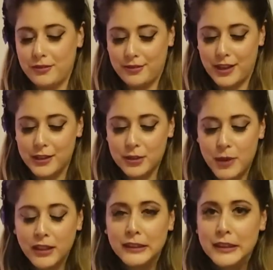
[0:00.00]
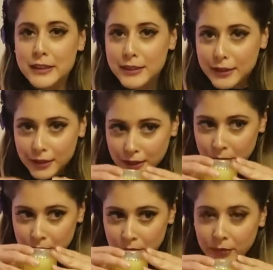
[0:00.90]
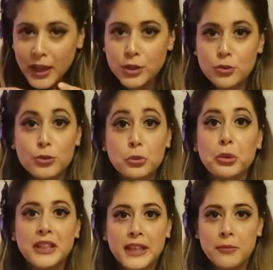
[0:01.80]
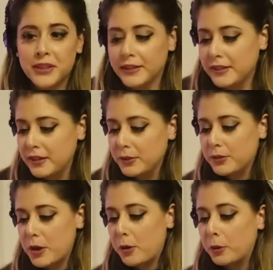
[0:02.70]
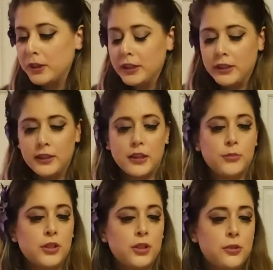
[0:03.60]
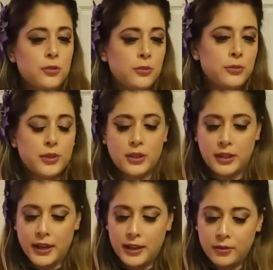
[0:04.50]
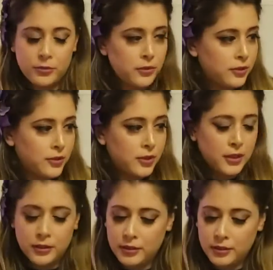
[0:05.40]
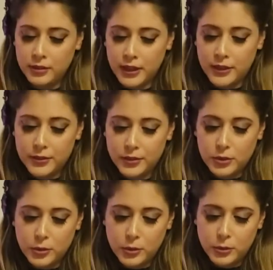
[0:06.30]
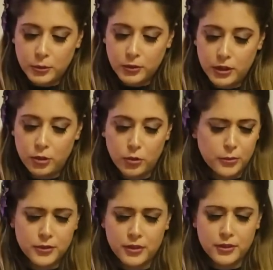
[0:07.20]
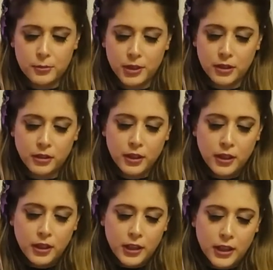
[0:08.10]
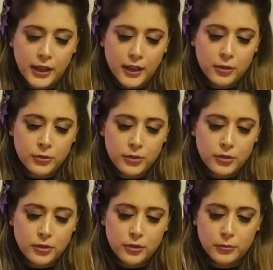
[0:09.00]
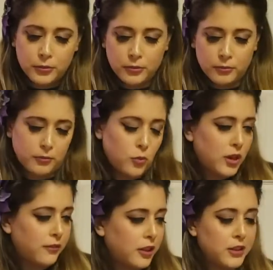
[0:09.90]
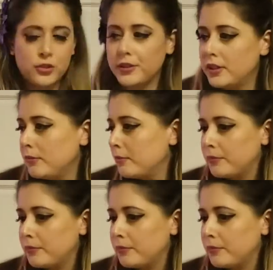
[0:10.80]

like smelling this. I juiced 3 lemons. So I'm gonna use 1 ounce. Yes, I knew I was gonna spill it. 1 ounce, whatever I just did.